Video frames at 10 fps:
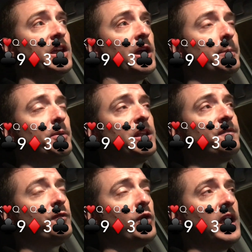here, but
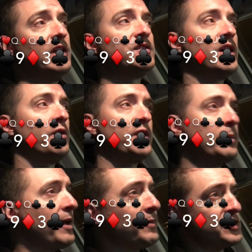if raised, I don't think
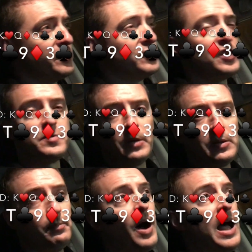I'm gonna have much of a decision about
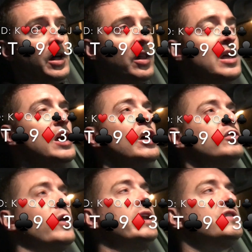the pile.
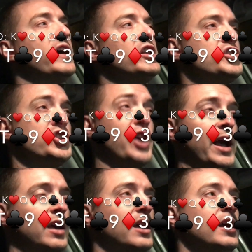So I decided to
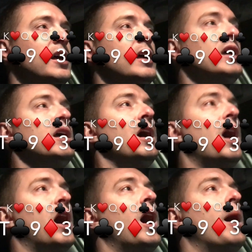check
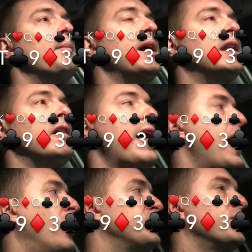um, and
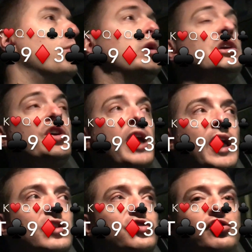allow some weaker
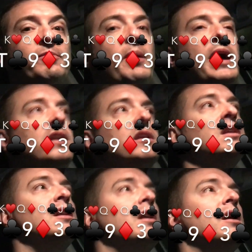hands to bet.
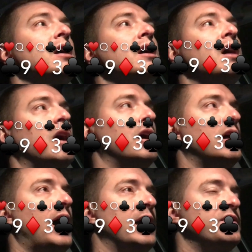
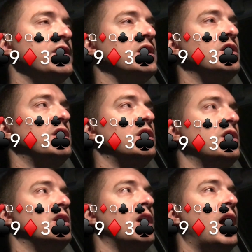I think
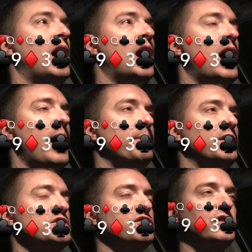uh, I'm
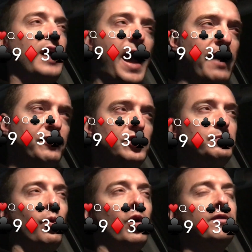gonna just have this
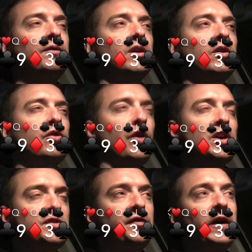board
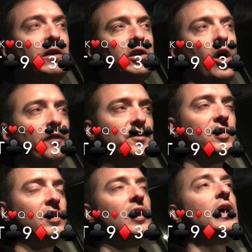crushed fairly
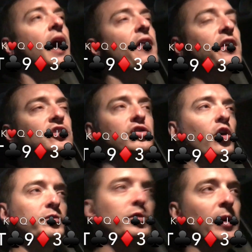often. I think it's
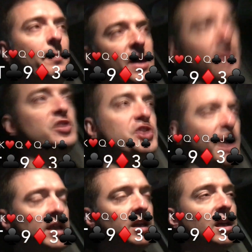close between a bet and a
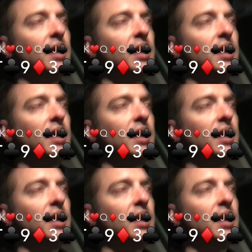check.